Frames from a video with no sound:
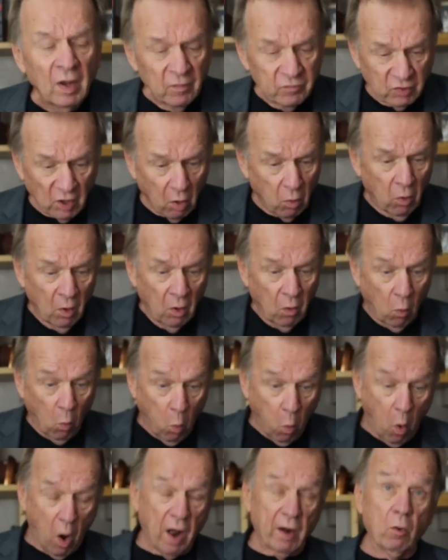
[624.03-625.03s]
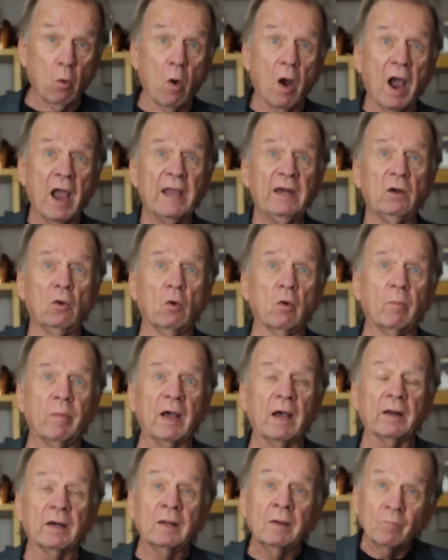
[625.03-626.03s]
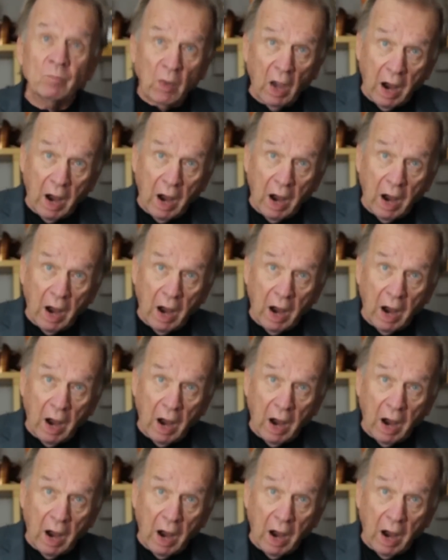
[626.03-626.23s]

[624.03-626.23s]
So what do I do about it?